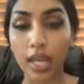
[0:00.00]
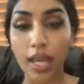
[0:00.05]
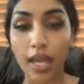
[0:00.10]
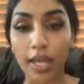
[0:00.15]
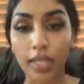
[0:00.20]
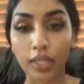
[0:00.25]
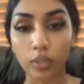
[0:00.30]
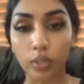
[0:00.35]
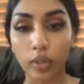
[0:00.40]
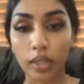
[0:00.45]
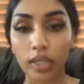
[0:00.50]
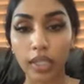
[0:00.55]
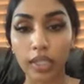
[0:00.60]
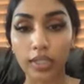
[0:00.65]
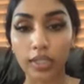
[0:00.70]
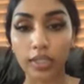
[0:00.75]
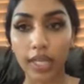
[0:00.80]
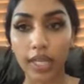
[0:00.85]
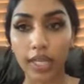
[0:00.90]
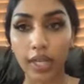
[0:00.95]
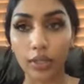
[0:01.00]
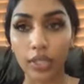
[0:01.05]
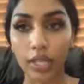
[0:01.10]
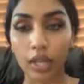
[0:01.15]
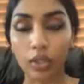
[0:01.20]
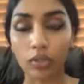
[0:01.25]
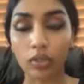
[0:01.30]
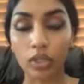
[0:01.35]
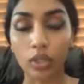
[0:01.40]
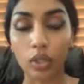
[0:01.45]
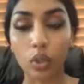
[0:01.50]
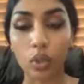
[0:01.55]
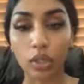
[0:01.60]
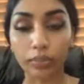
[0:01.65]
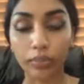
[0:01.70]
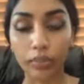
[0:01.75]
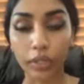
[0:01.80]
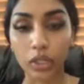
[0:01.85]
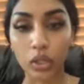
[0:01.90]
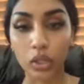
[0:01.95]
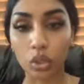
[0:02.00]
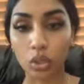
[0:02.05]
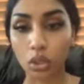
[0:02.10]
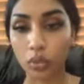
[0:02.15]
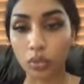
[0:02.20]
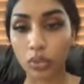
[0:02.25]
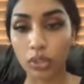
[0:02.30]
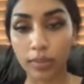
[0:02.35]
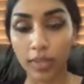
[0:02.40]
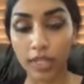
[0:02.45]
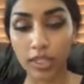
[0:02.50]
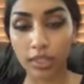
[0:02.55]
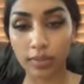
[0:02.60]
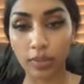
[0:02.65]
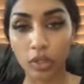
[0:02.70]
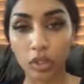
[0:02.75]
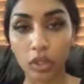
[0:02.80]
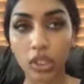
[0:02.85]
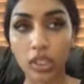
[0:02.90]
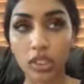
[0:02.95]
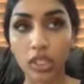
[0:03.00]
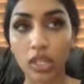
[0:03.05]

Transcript: as well as carry out the corporate social responsibilities,